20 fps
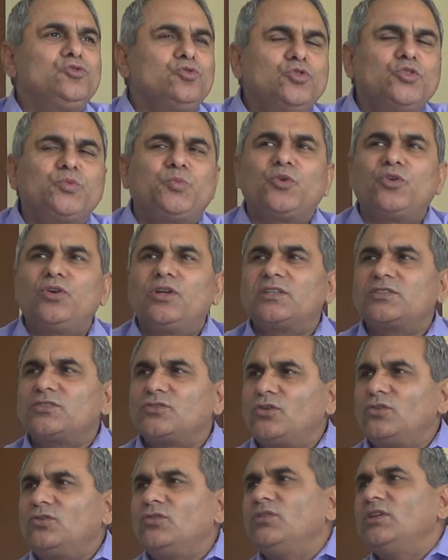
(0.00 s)
jute products,
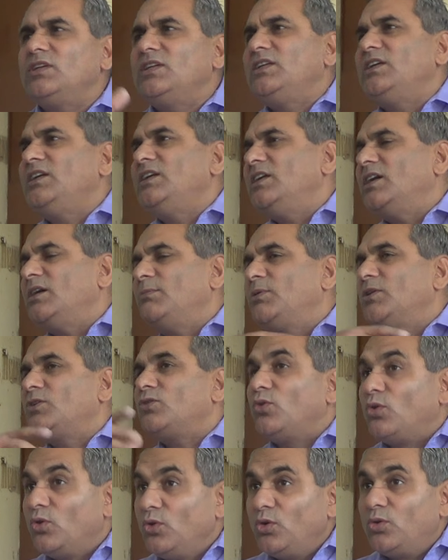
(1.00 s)
not only in India but
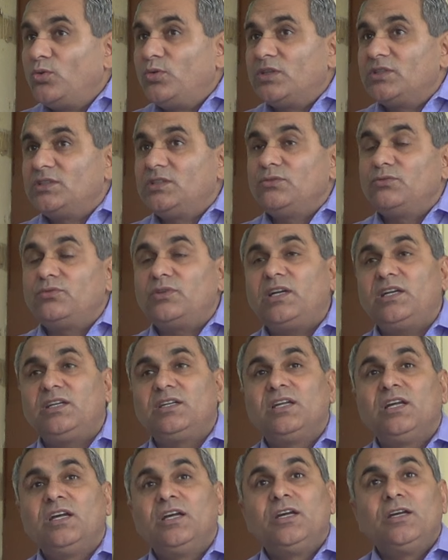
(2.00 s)
all over the world.
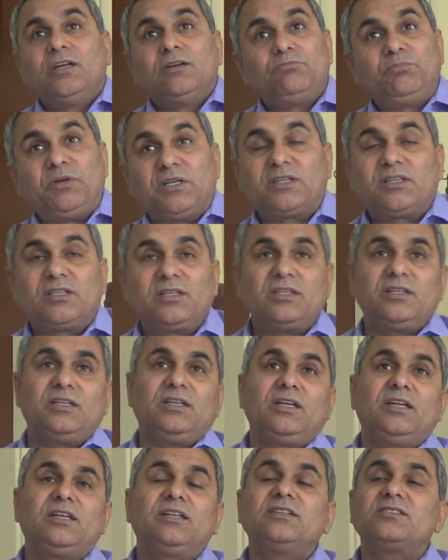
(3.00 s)
But
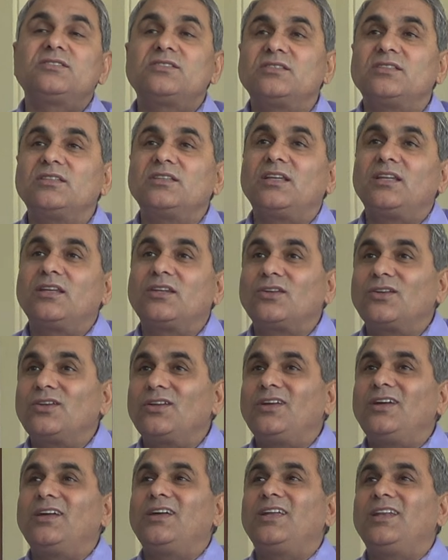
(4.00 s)
it is
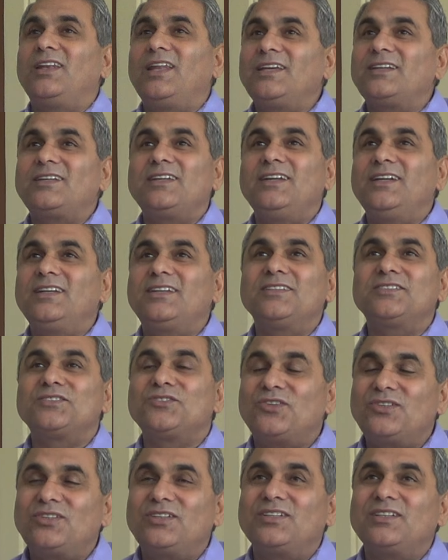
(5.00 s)
it is
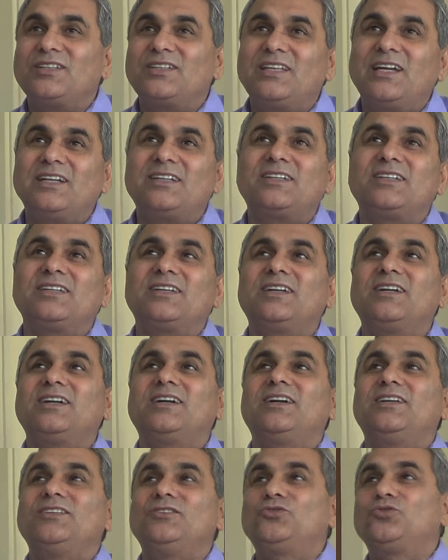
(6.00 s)
not that
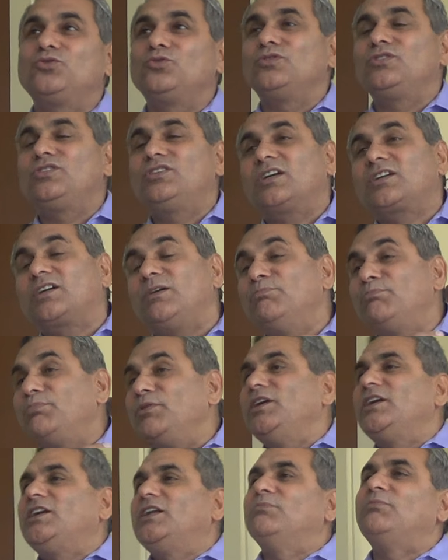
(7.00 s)
the
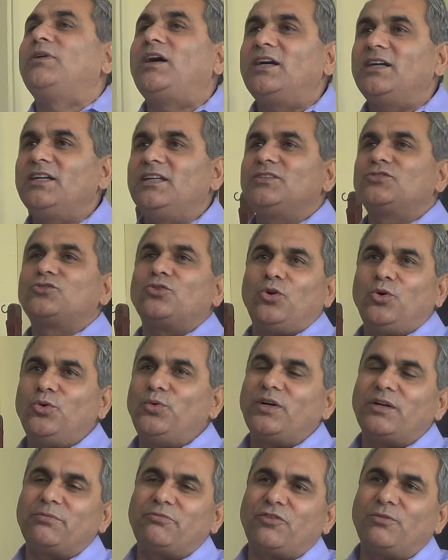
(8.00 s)
complete demand is
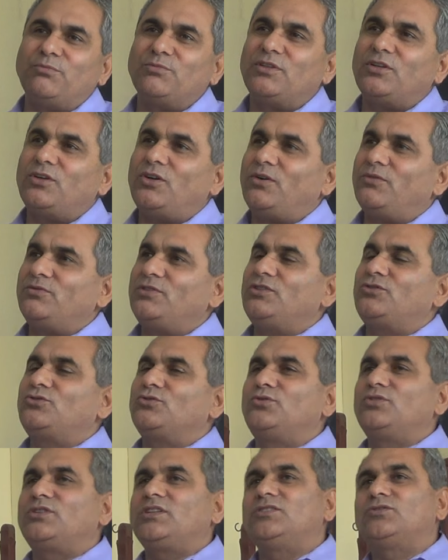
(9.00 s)
over from the
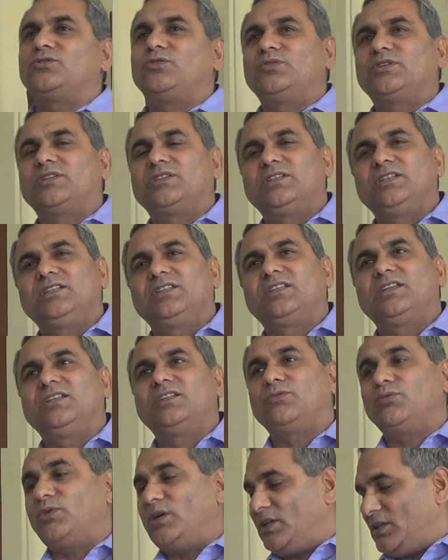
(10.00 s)
jute is over in
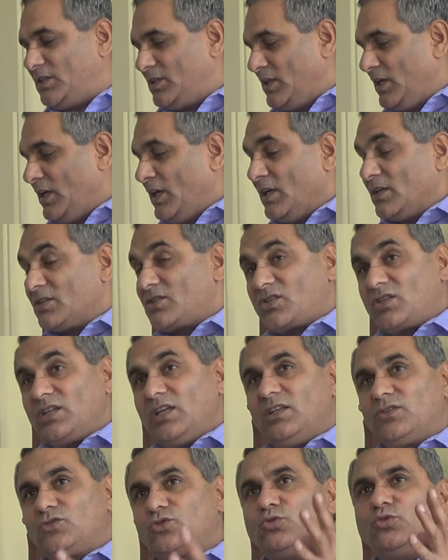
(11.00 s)
the world.
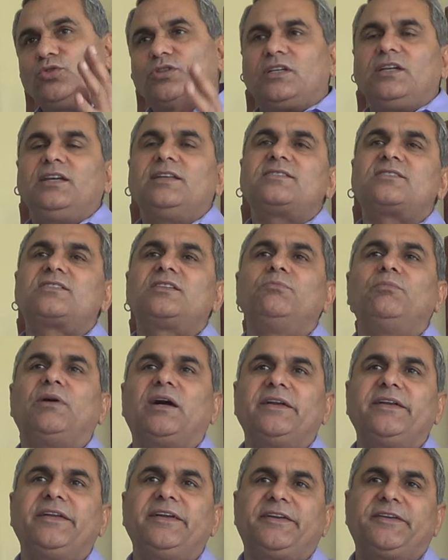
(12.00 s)
Still jute is
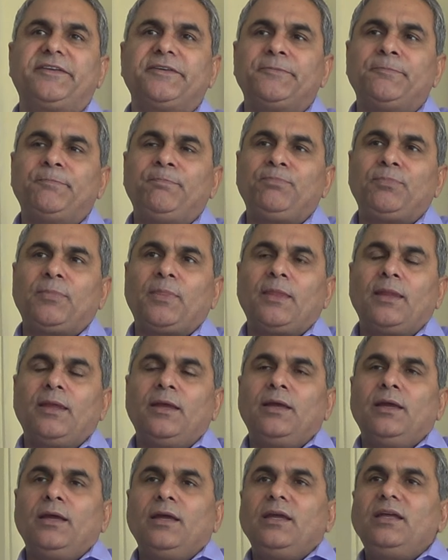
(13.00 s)
demanded.
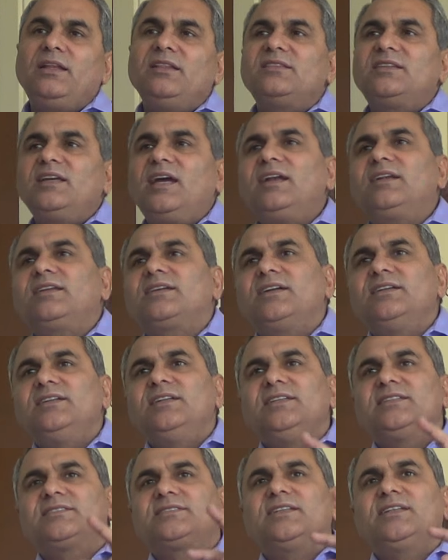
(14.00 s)
In that
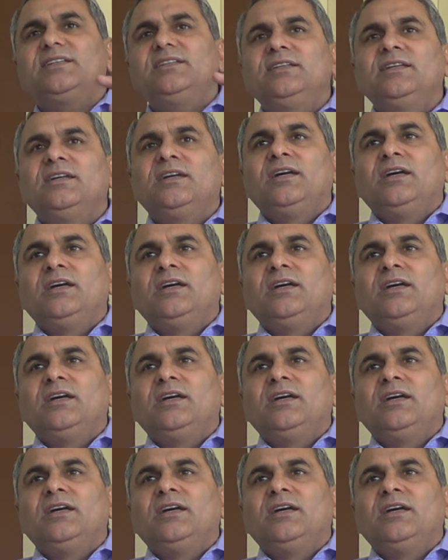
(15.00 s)
condition,